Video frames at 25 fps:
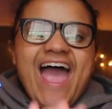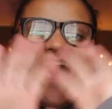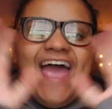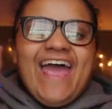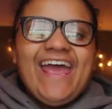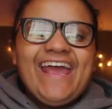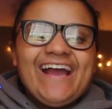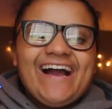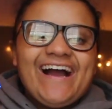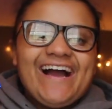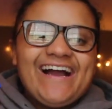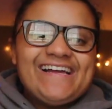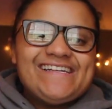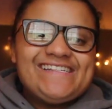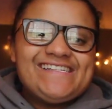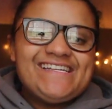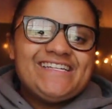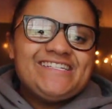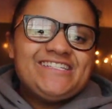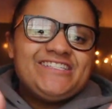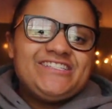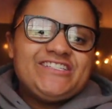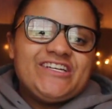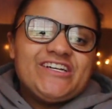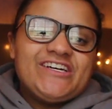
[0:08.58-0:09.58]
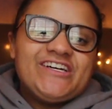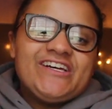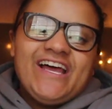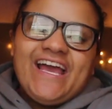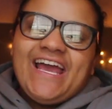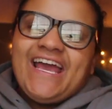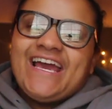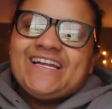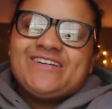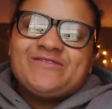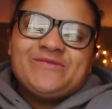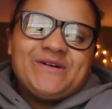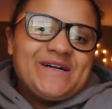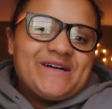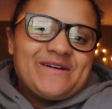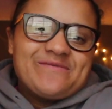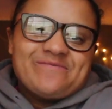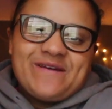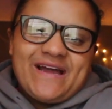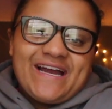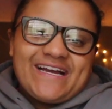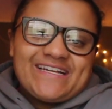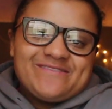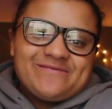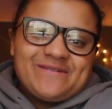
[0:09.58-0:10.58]
Hey guys, it's Jill and welcome
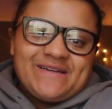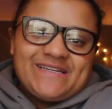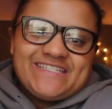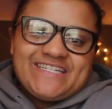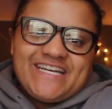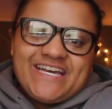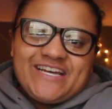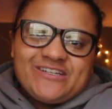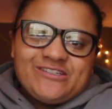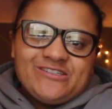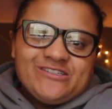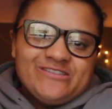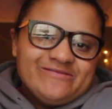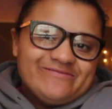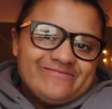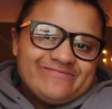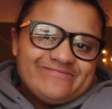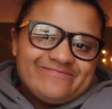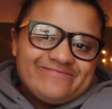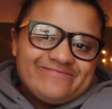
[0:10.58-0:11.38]
back to my channel.